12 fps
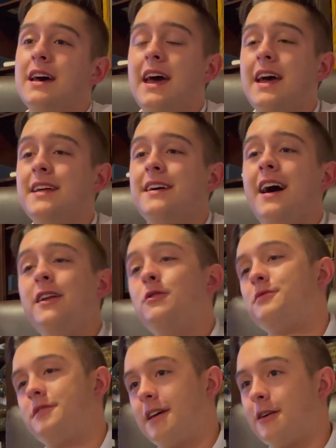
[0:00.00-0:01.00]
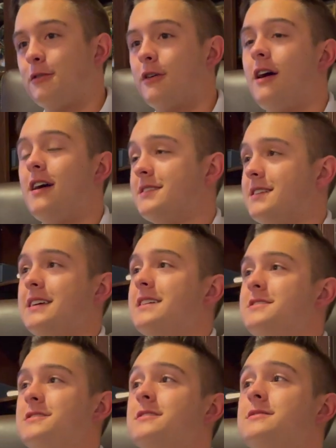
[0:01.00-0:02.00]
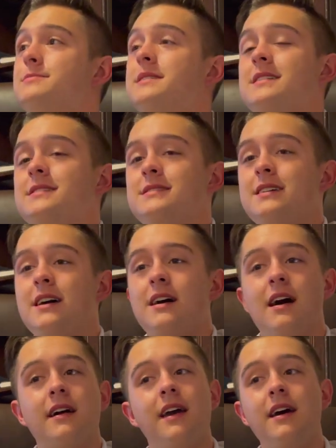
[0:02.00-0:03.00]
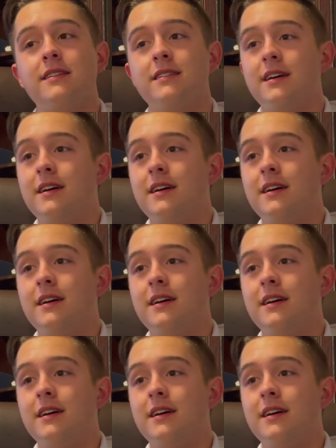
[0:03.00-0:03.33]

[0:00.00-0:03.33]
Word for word: And I don't think it'll cause any issues because, again,